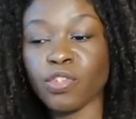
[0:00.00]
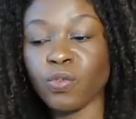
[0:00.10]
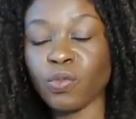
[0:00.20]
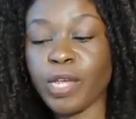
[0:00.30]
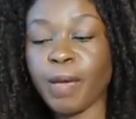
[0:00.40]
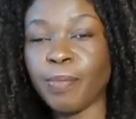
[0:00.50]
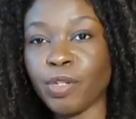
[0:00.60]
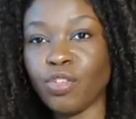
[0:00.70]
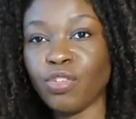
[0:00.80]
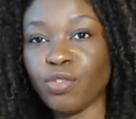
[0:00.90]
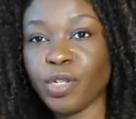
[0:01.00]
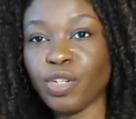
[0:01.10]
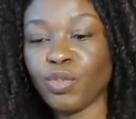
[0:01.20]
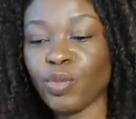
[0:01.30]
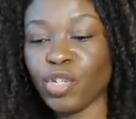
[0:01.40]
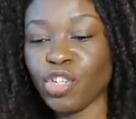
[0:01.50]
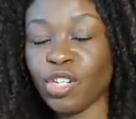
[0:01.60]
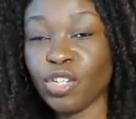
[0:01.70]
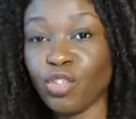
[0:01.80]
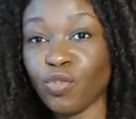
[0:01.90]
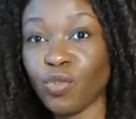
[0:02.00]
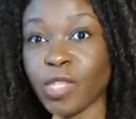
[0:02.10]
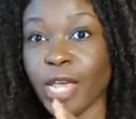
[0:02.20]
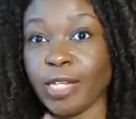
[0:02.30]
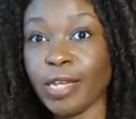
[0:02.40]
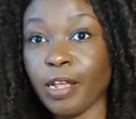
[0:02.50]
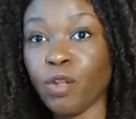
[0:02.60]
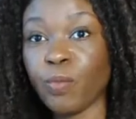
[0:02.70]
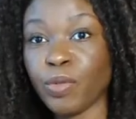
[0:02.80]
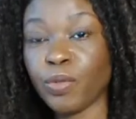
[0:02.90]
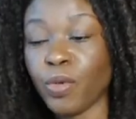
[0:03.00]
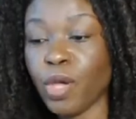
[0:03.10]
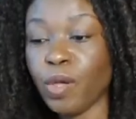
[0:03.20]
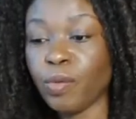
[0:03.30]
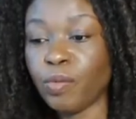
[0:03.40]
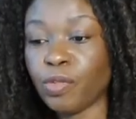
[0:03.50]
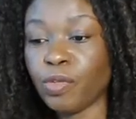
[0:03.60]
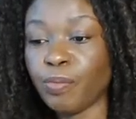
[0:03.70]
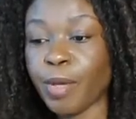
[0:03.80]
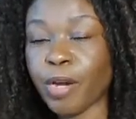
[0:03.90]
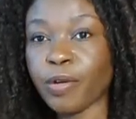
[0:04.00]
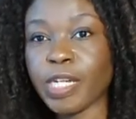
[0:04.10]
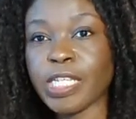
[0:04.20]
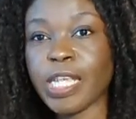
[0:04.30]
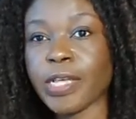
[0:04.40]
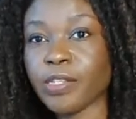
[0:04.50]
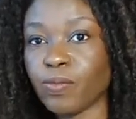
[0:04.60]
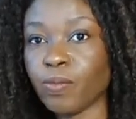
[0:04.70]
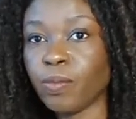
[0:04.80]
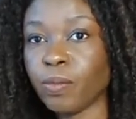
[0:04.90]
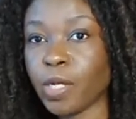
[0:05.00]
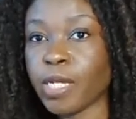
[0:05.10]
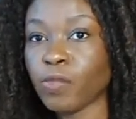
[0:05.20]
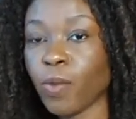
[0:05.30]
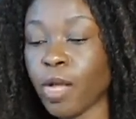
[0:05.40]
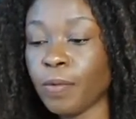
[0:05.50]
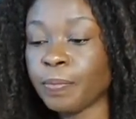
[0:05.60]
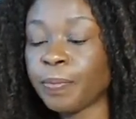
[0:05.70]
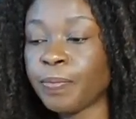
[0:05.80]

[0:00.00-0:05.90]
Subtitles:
So tap into your intuition and use that to help you to better assess as well,